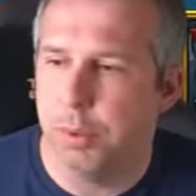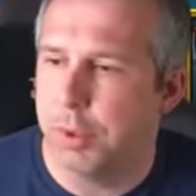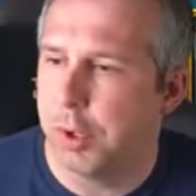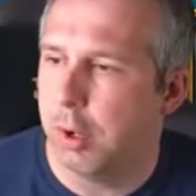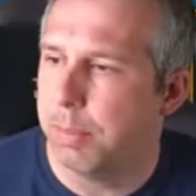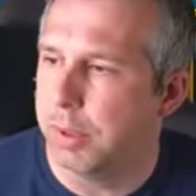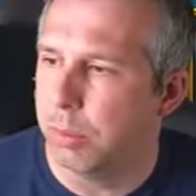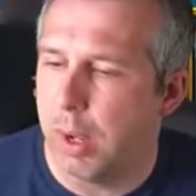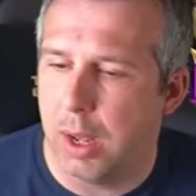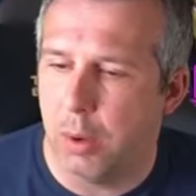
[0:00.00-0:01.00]
do the job as
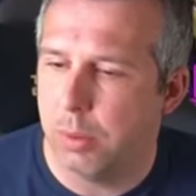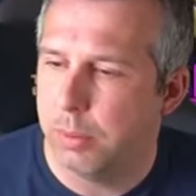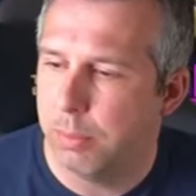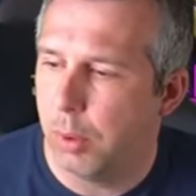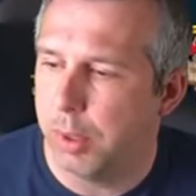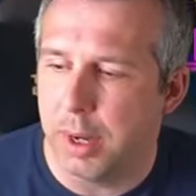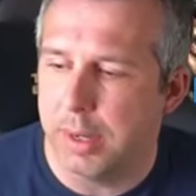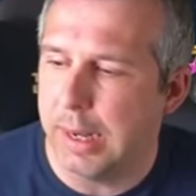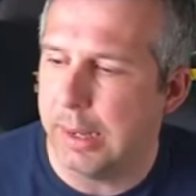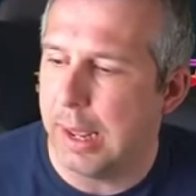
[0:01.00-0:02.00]
well. More than I
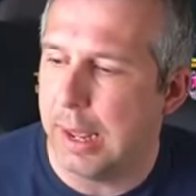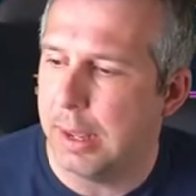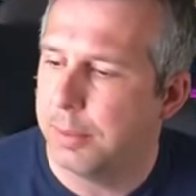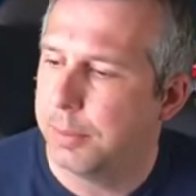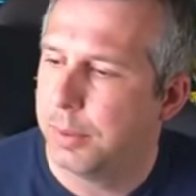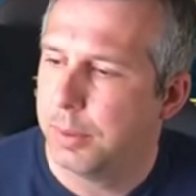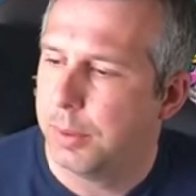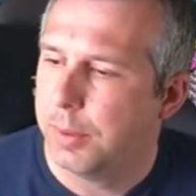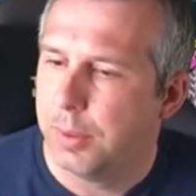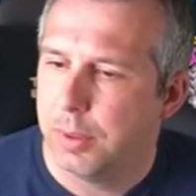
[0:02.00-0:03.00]
need here.
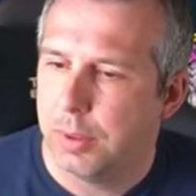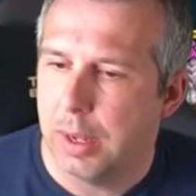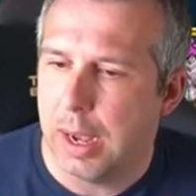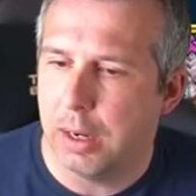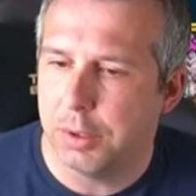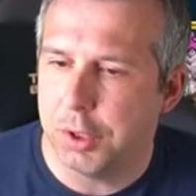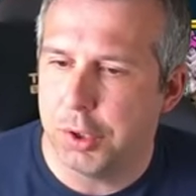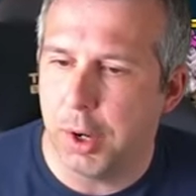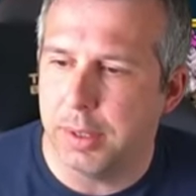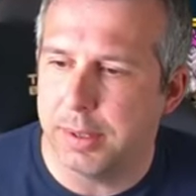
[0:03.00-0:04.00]
And I'll just
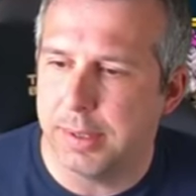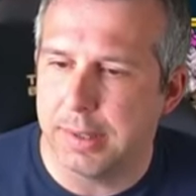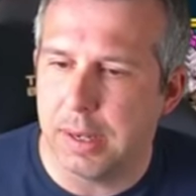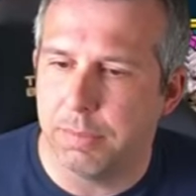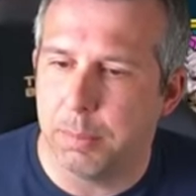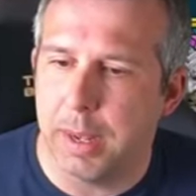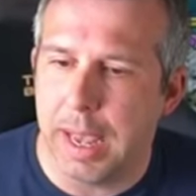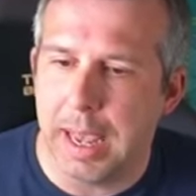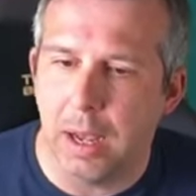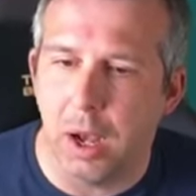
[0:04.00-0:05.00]
show you the setup for my
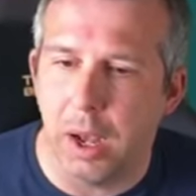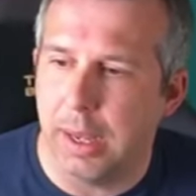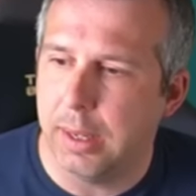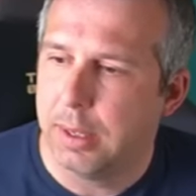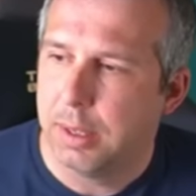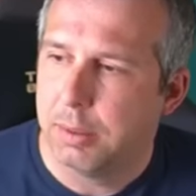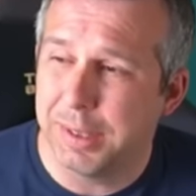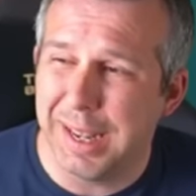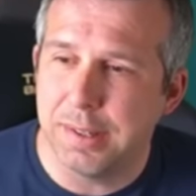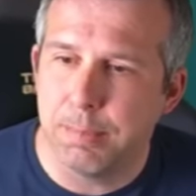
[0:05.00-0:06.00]
AI
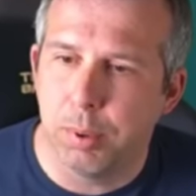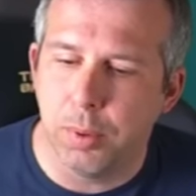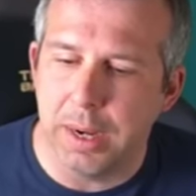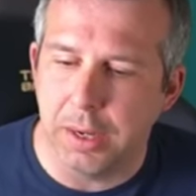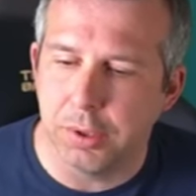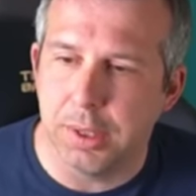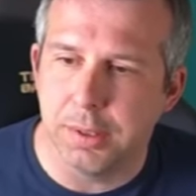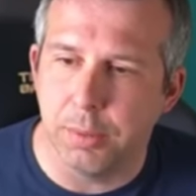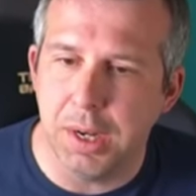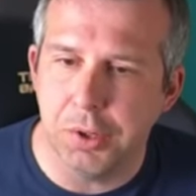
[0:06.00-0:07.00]
because it is important, actually.
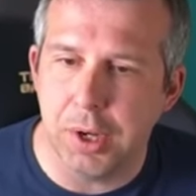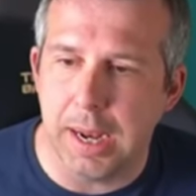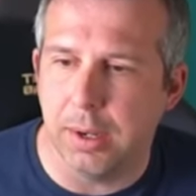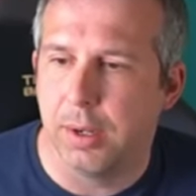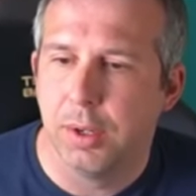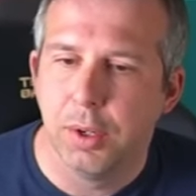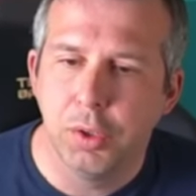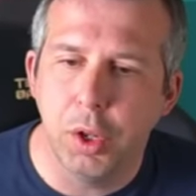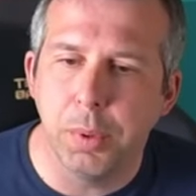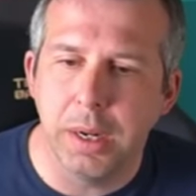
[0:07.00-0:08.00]
So Gnishak,
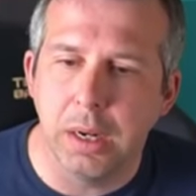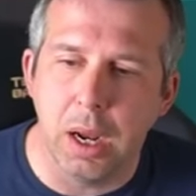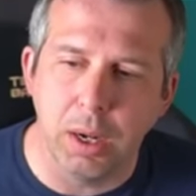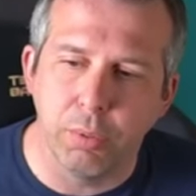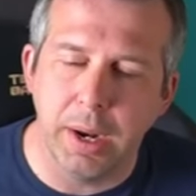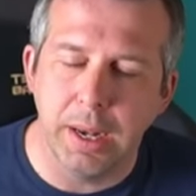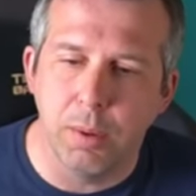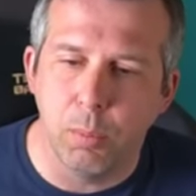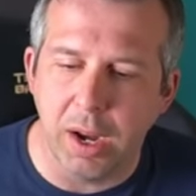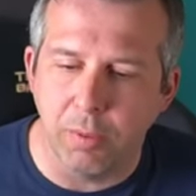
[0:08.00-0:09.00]
do what you like really
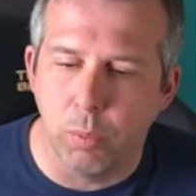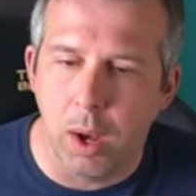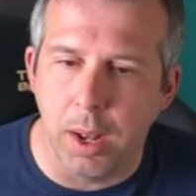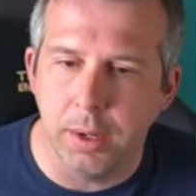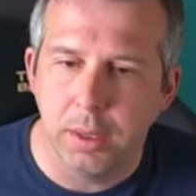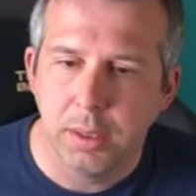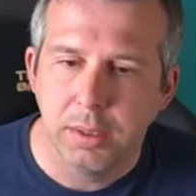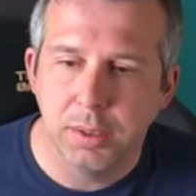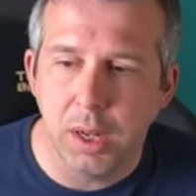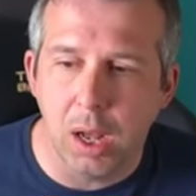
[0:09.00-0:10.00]
on wave 1.
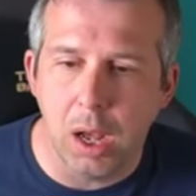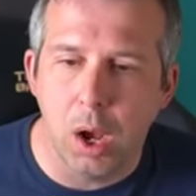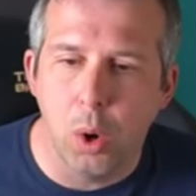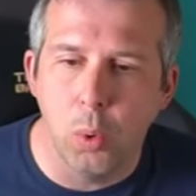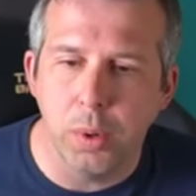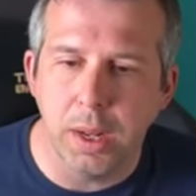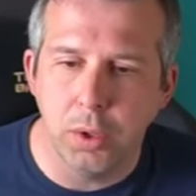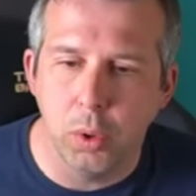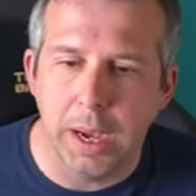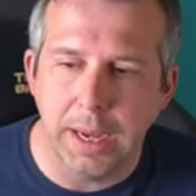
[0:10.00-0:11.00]
Start holding
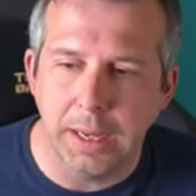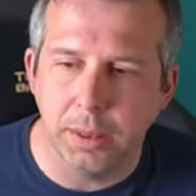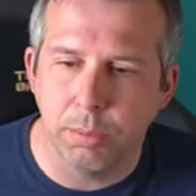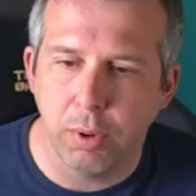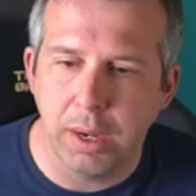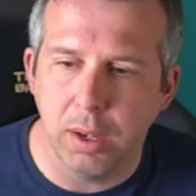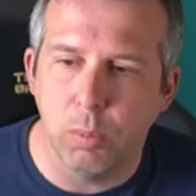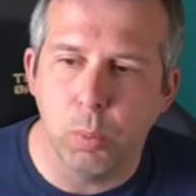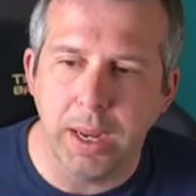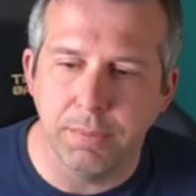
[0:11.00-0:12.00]
your A3
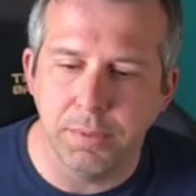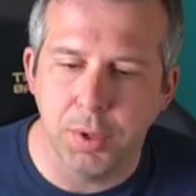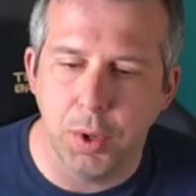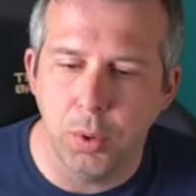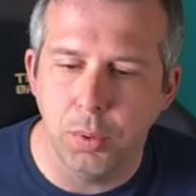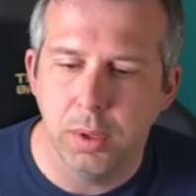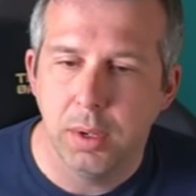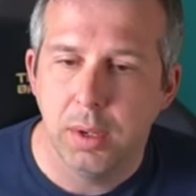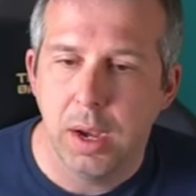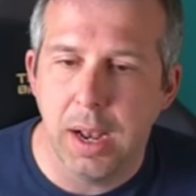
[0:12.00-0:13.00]
on wave 2.
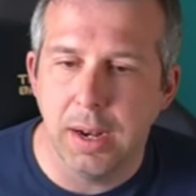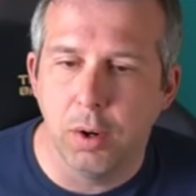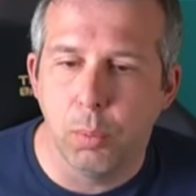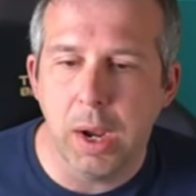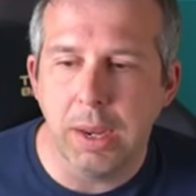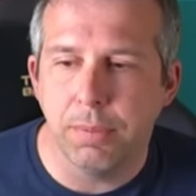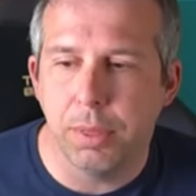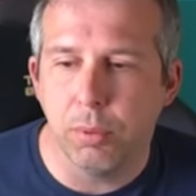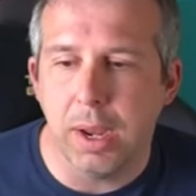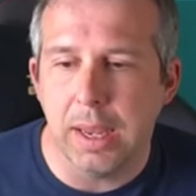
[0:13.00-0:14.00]
And then on wave
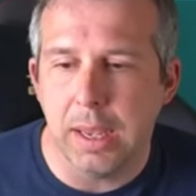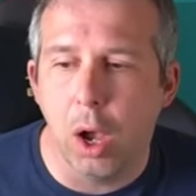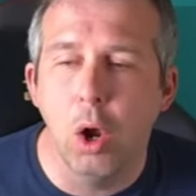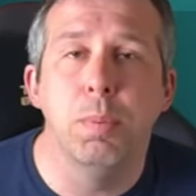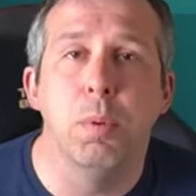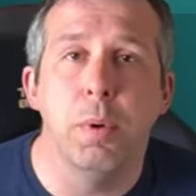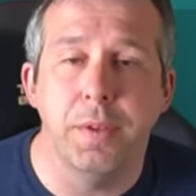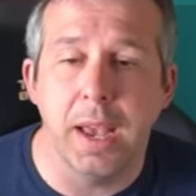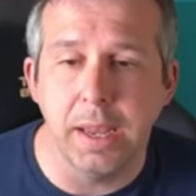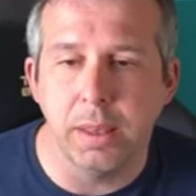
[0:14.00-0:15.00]
3, open with
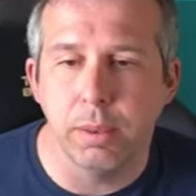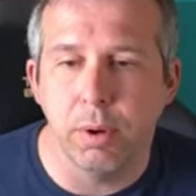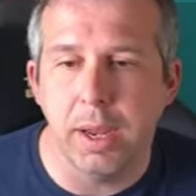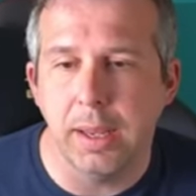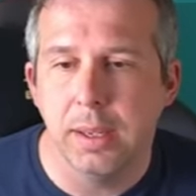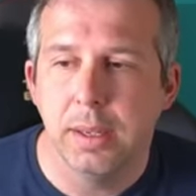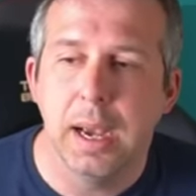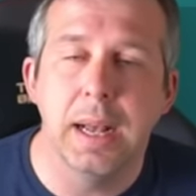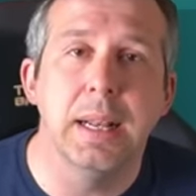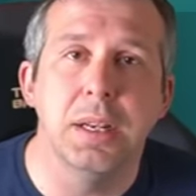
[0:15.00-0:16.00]
your A3.
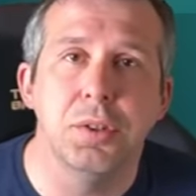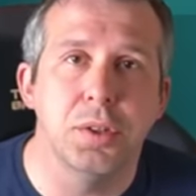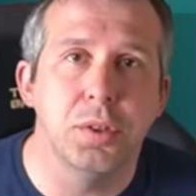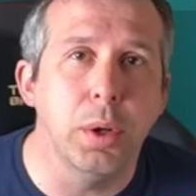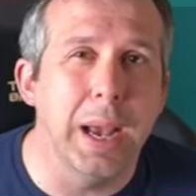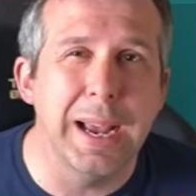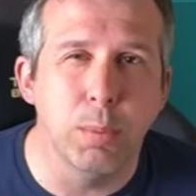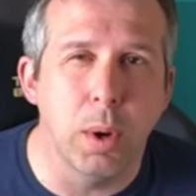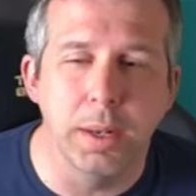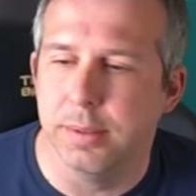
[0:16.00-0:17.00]
And then it's just do your
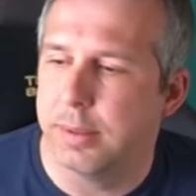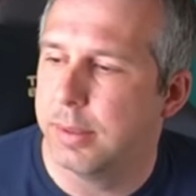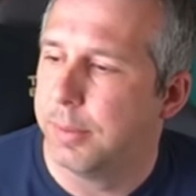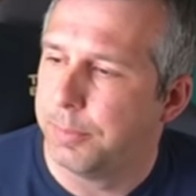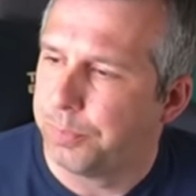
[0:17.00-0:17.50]
A1s.